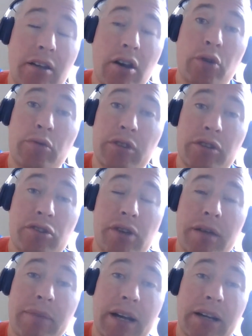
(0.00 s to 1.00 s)
owned and
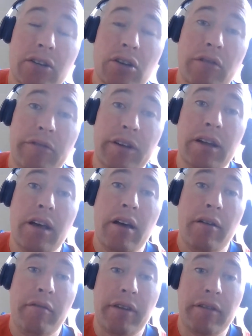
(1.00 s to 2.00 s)
trained by Godolphin,
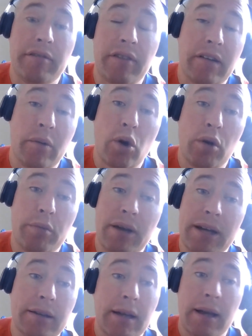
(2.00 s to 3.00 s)
very, very well
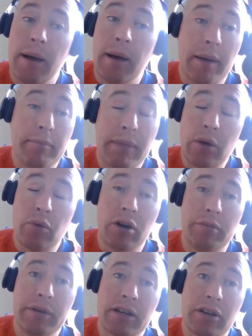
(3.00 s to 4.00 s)
bred. May well
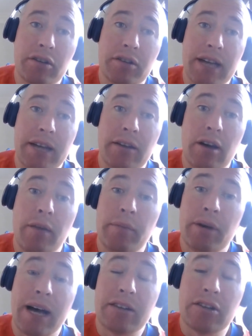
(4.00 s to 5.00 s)
be a contender,
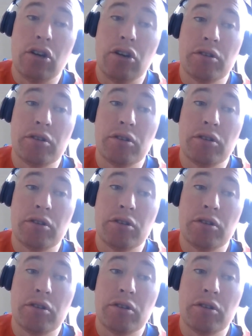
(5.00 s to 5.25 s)
but has a lot